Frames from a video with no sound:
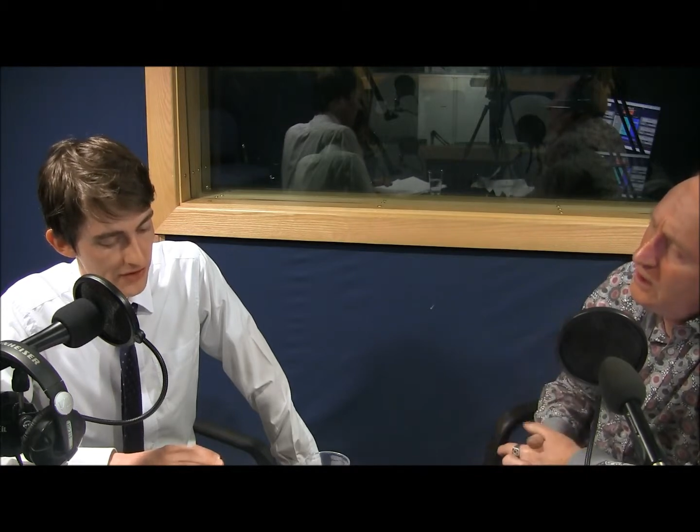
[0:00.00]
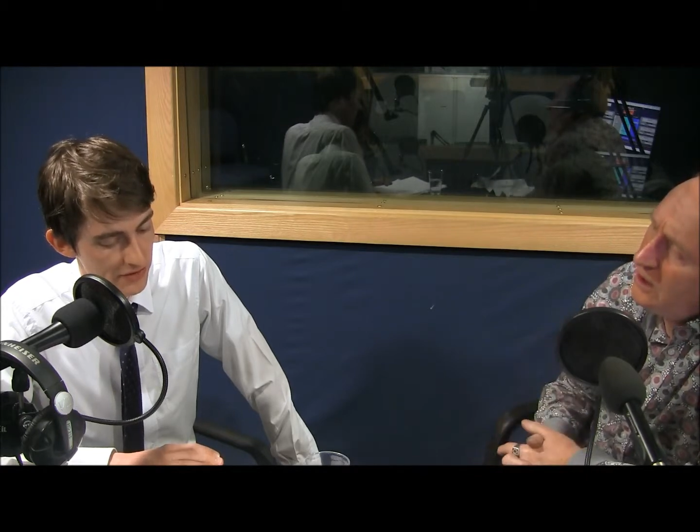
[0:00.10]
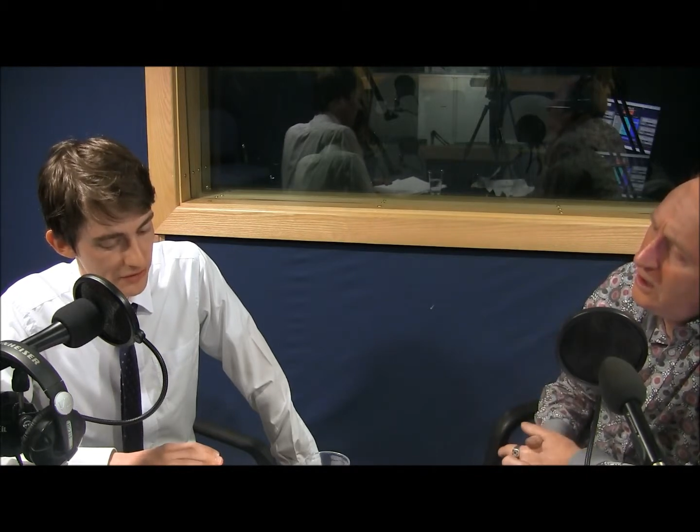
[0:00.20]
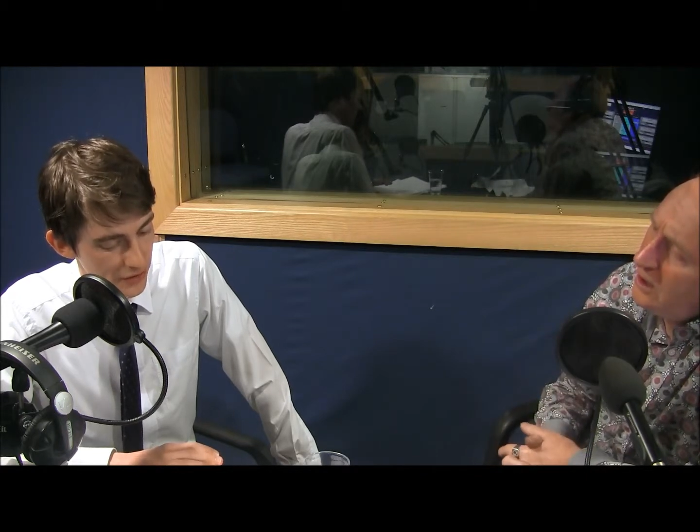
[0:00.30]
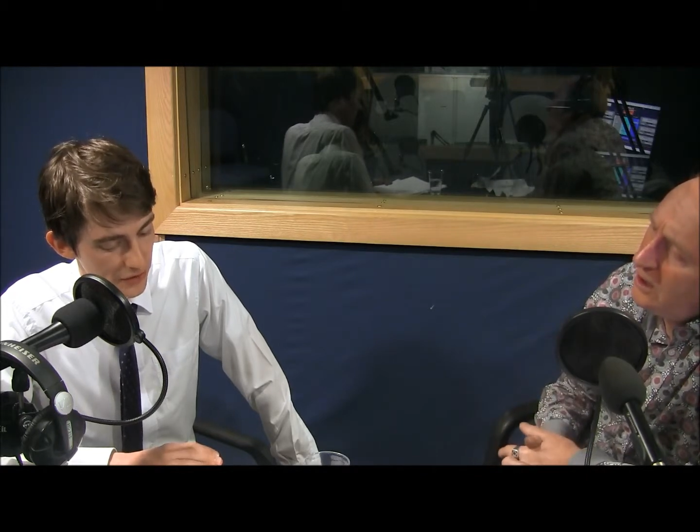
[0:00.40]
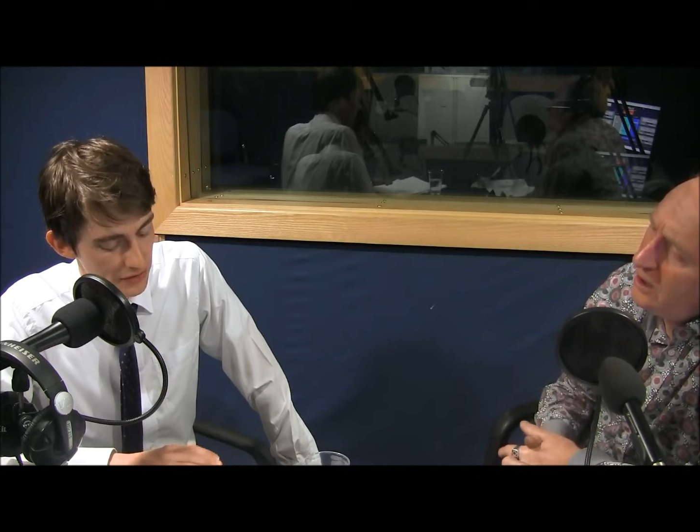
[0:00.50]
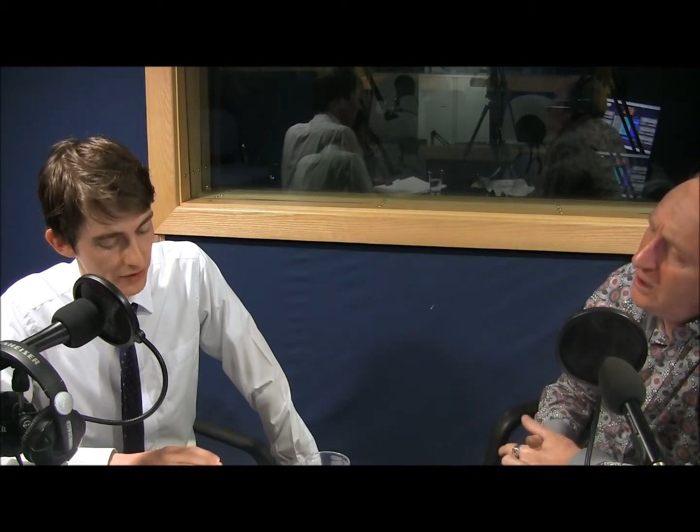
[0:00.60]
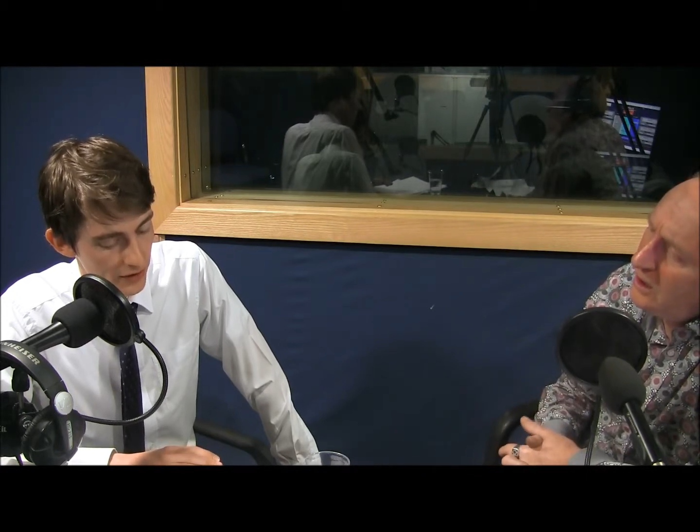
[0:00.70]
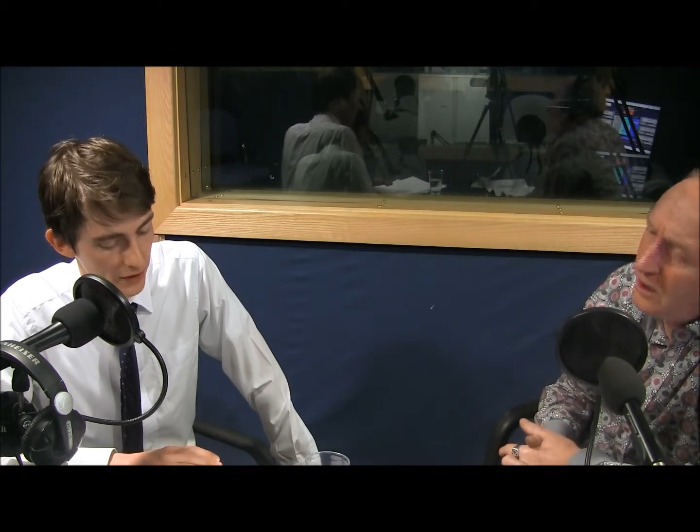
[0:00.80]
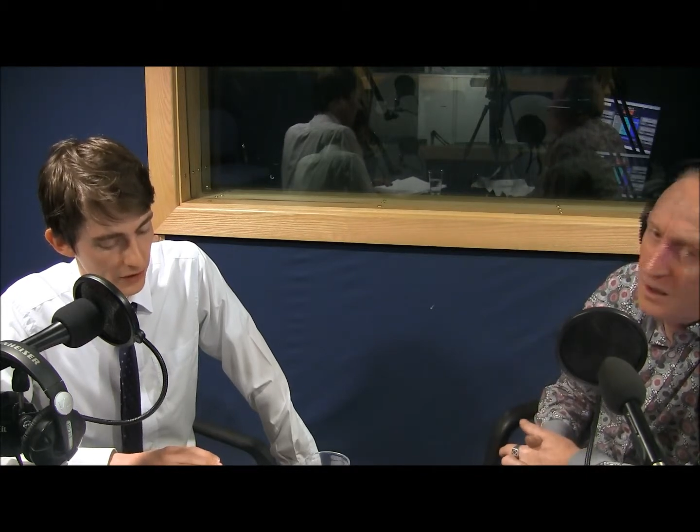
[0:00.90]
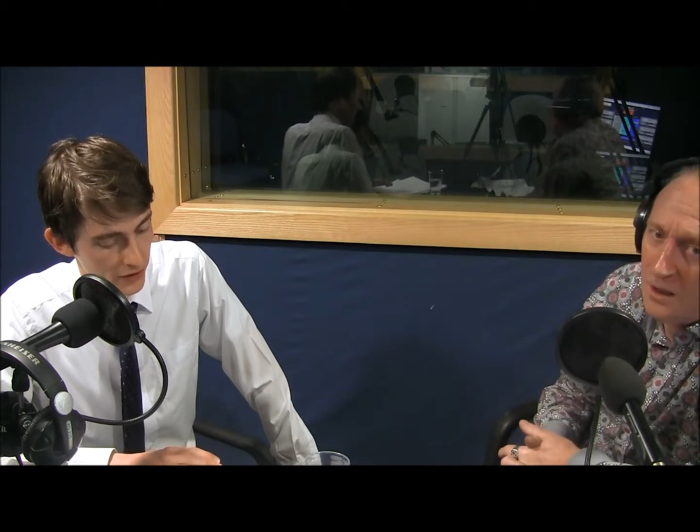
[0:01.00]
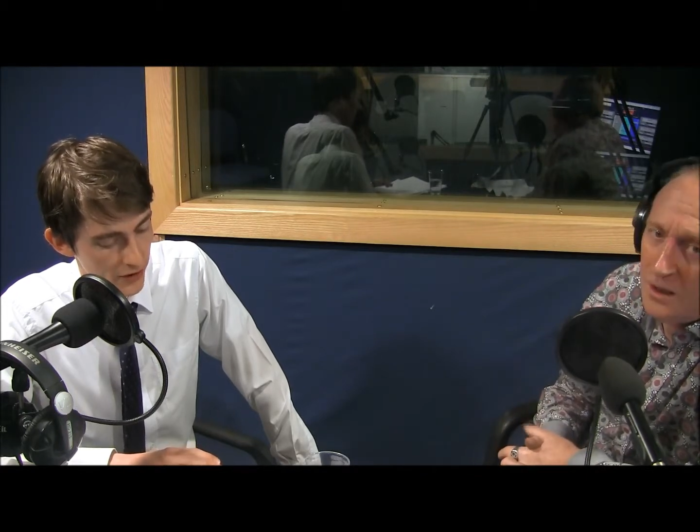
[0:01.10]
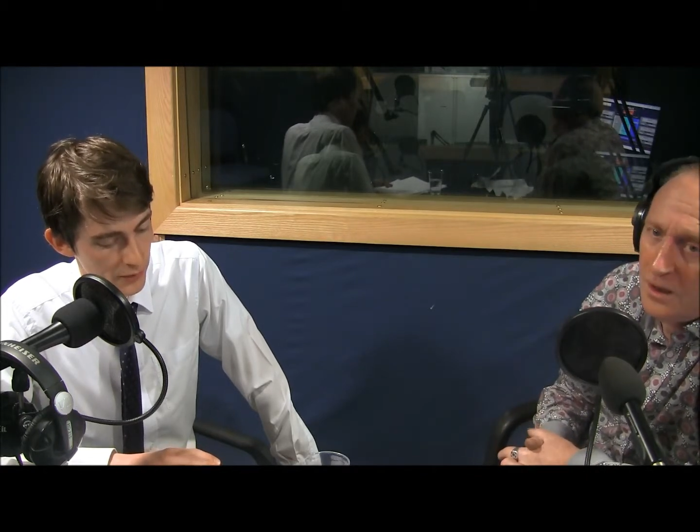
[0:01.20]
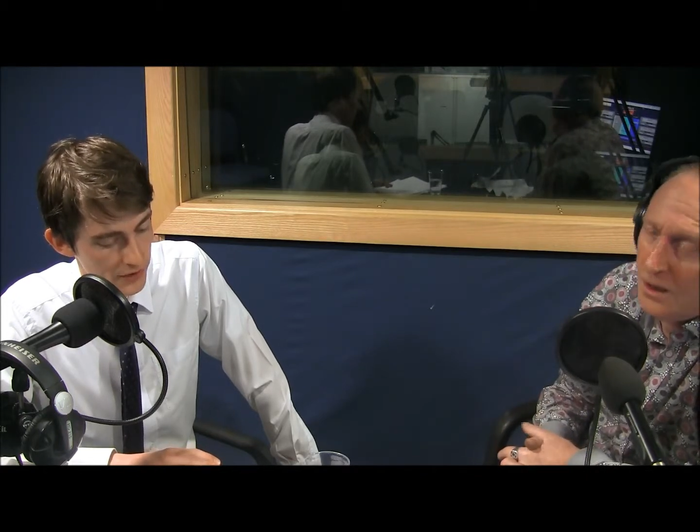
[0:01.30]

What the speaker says: and they've done for a long time,